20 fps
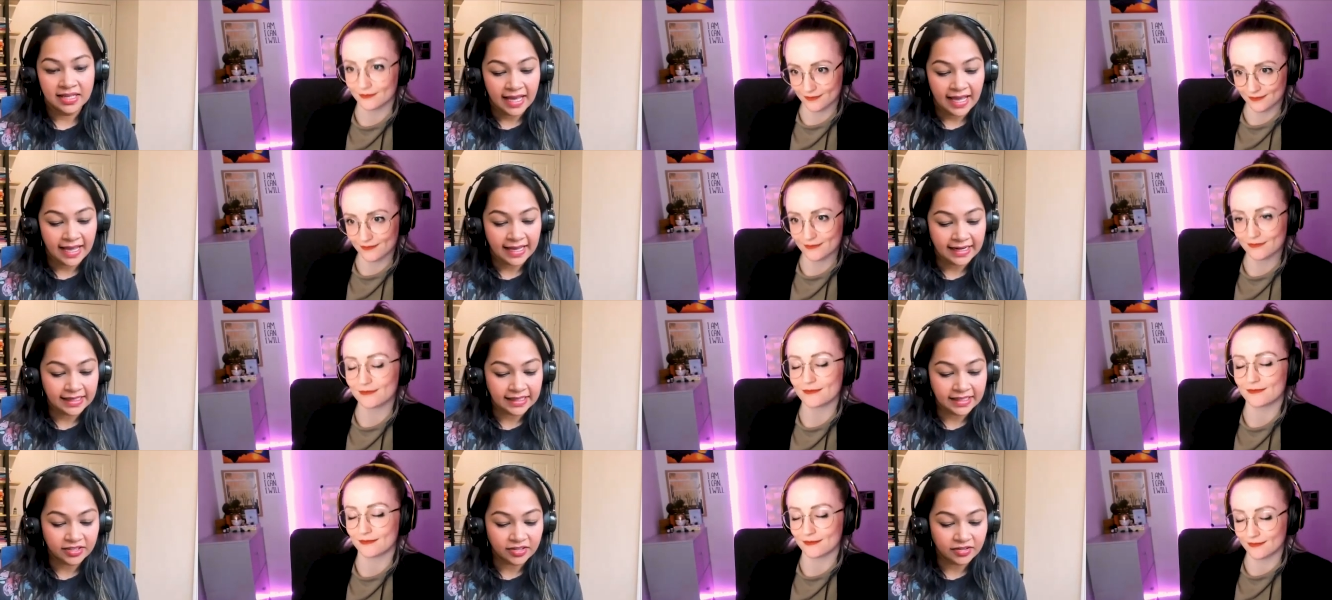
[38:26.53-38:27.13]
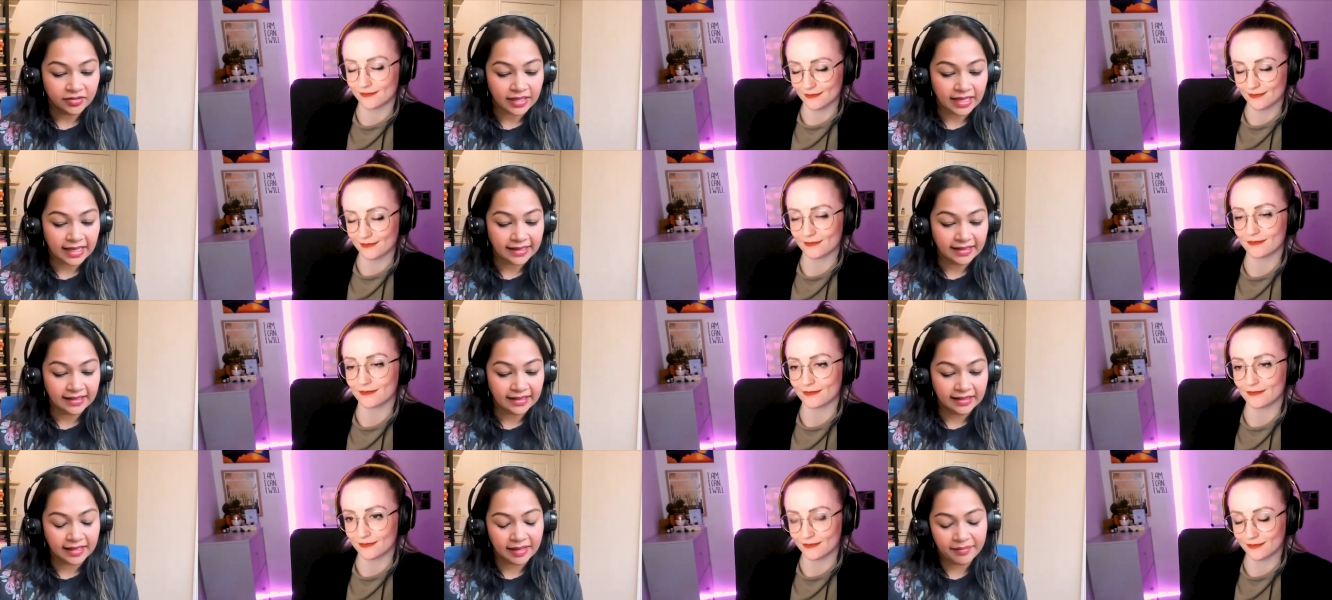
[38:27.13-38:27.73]
Speaker 1: And it, you know,
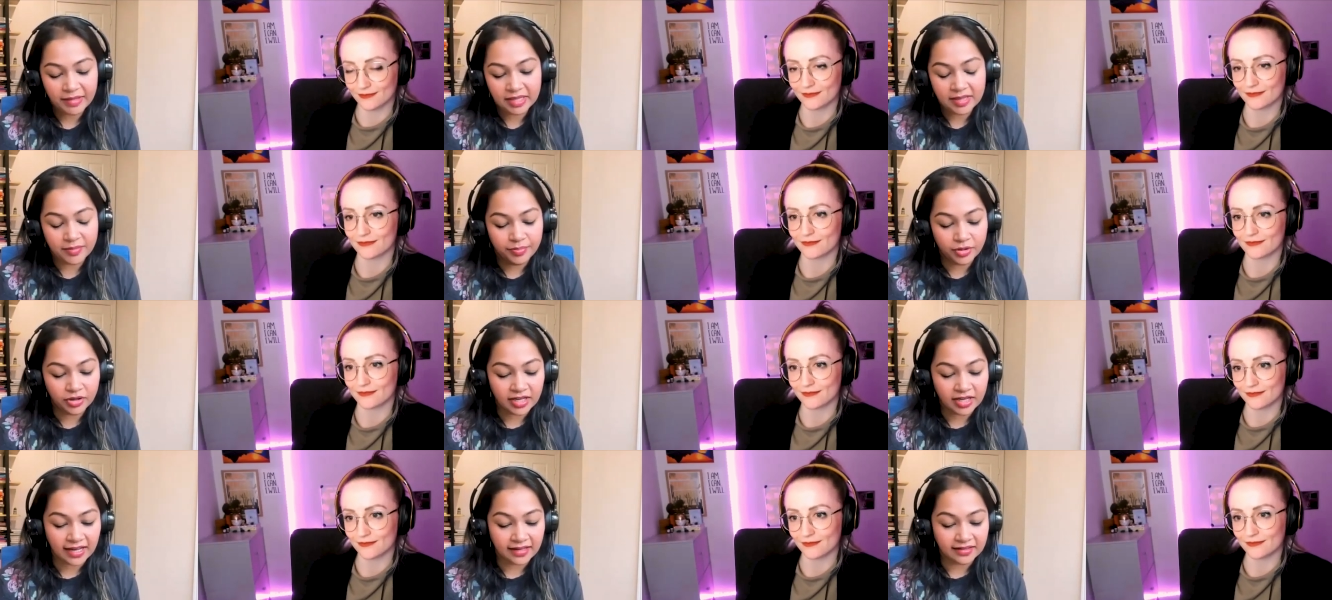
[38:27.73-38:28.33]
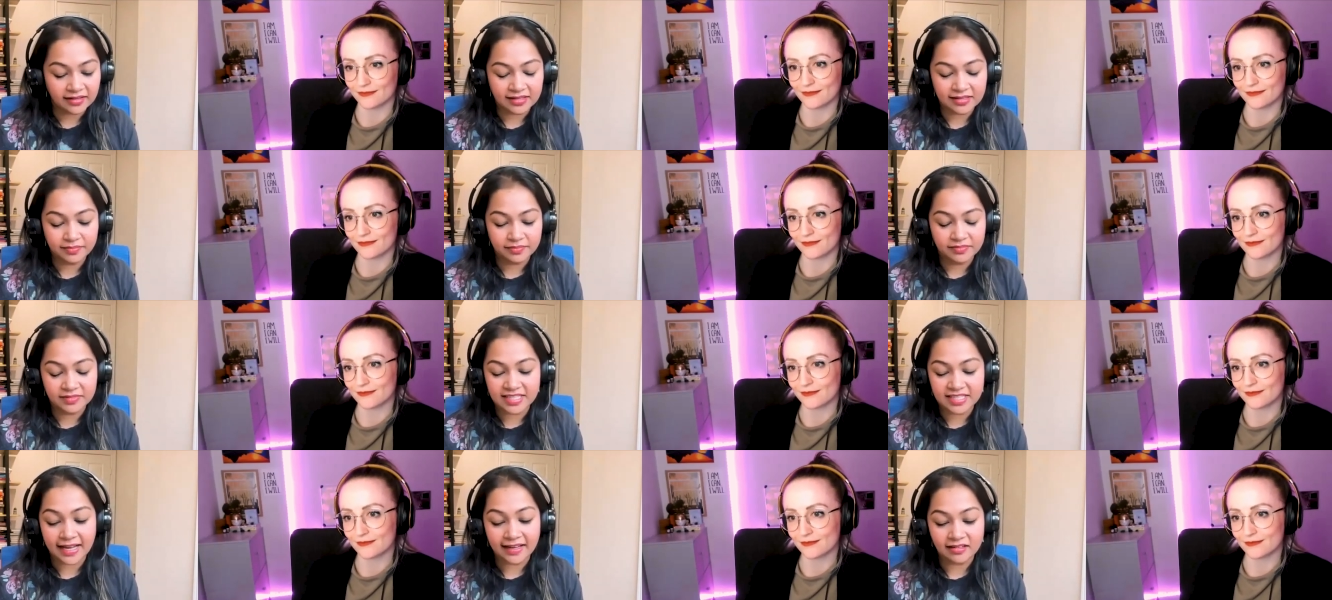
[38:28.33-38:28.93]
eh, I mean, the book, the
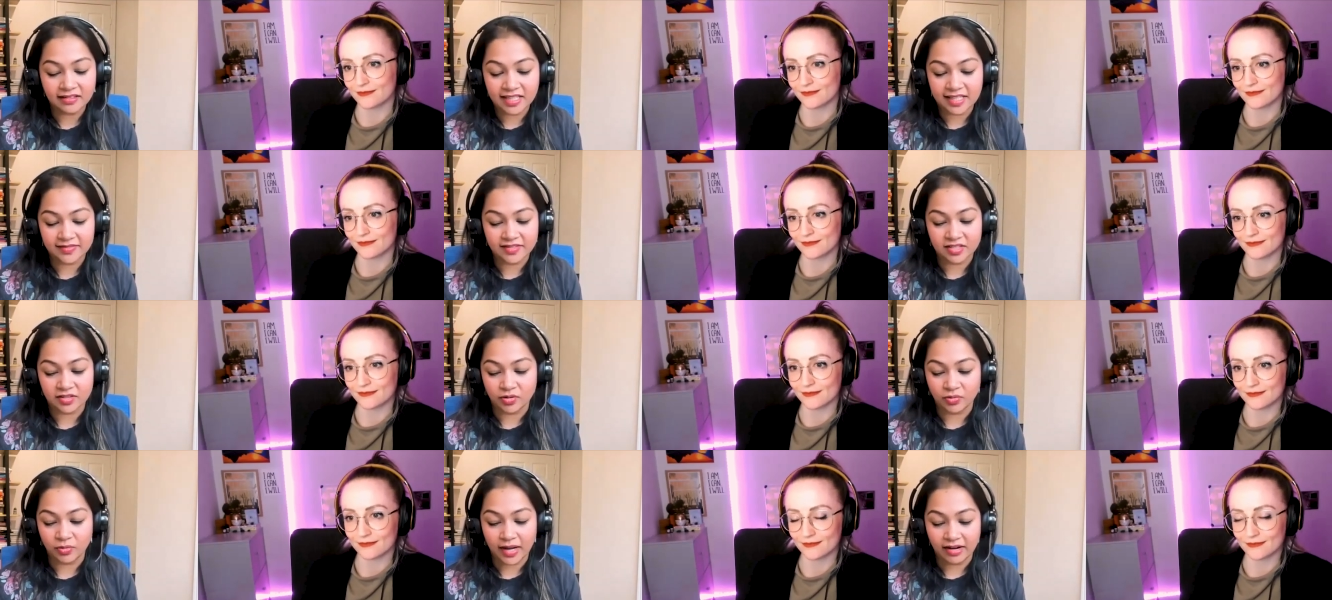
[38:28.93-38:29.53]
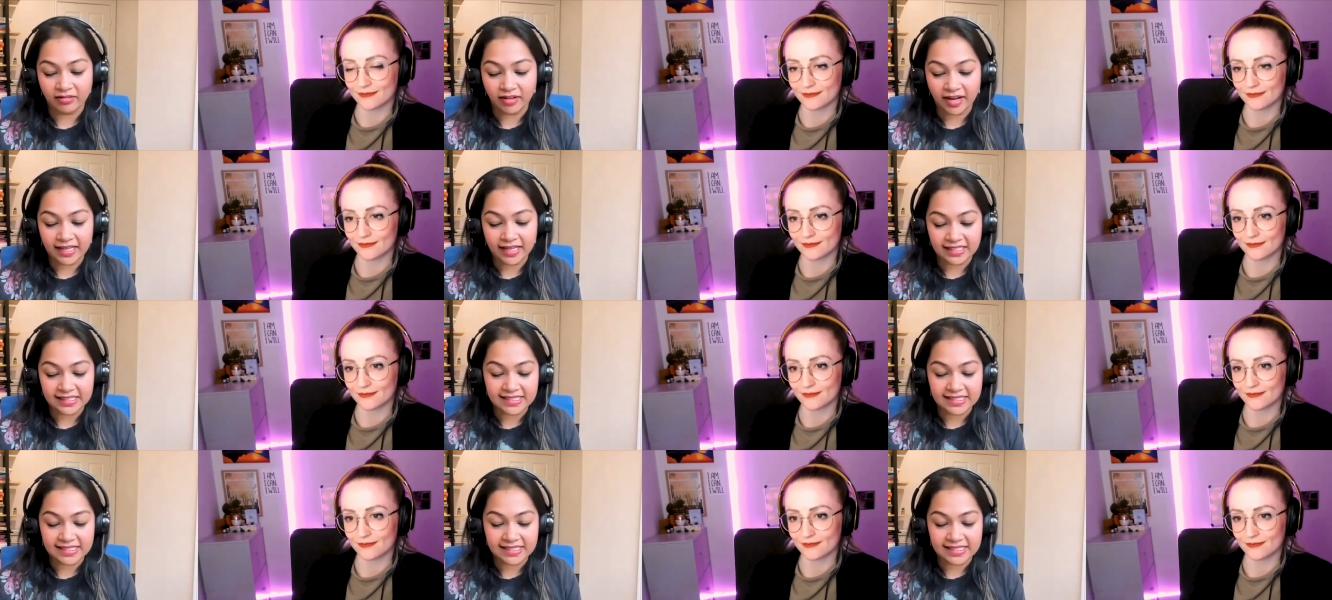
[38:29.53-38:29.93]
title gives it away, right?